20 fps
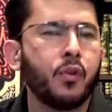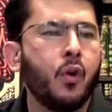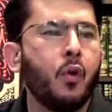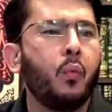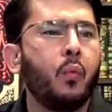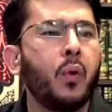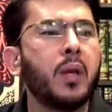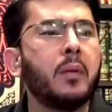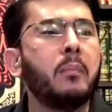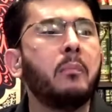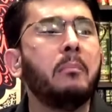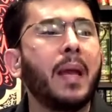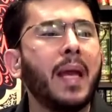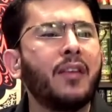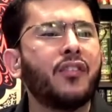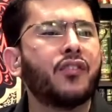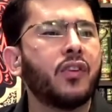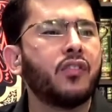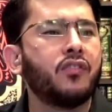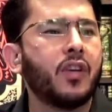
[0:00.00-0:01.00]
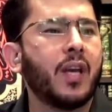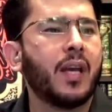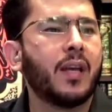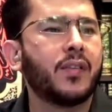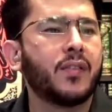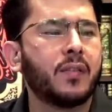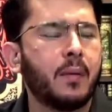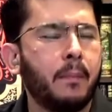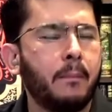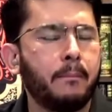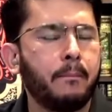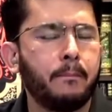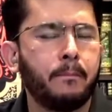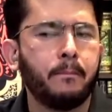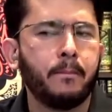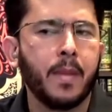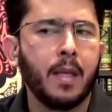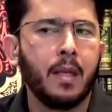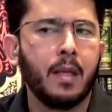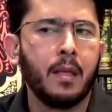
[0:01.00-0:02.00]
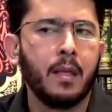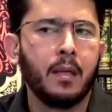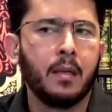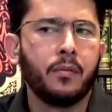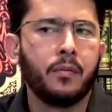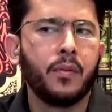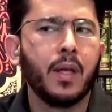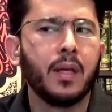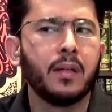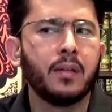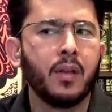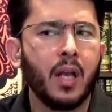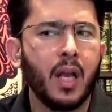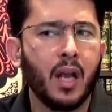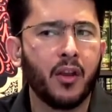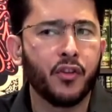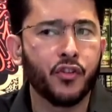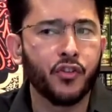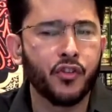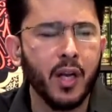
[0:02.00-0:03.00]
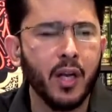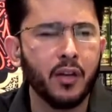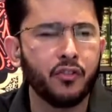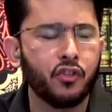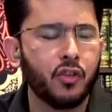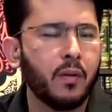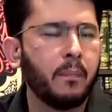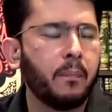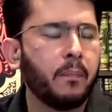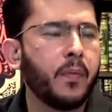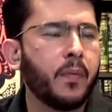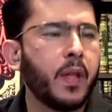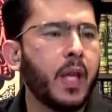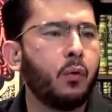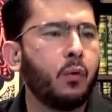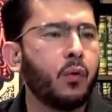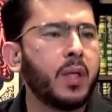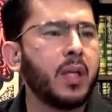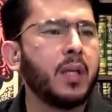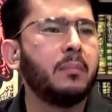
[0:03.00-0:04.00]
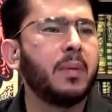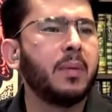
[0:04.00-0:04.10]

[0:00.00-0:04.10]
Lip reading: one may suggest that as such, there wouldn't